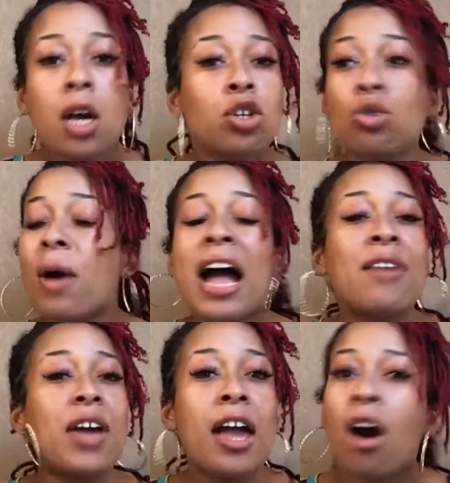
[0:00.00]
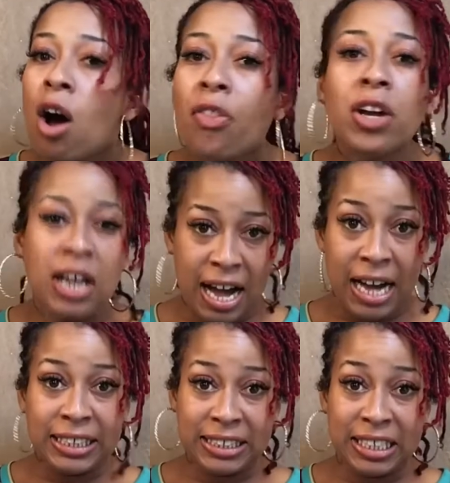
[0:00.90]
you have all the
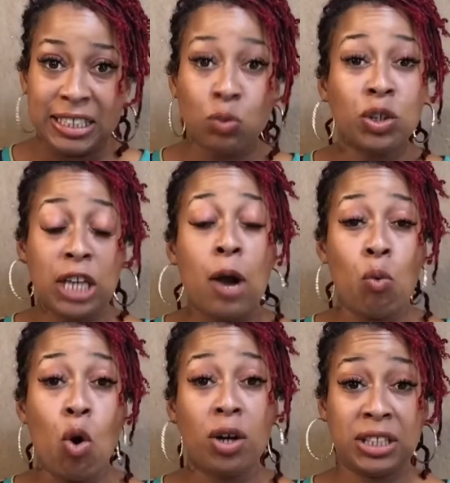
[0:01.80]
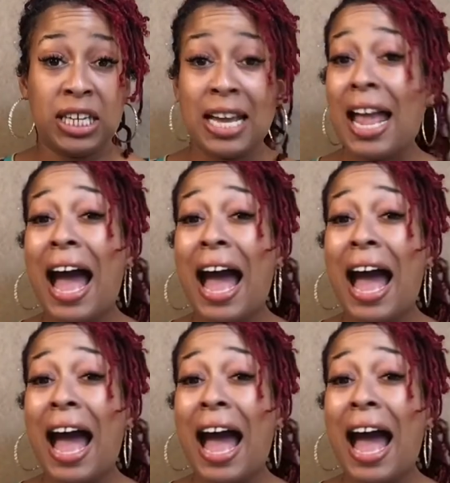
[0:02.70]
contents which I walked in.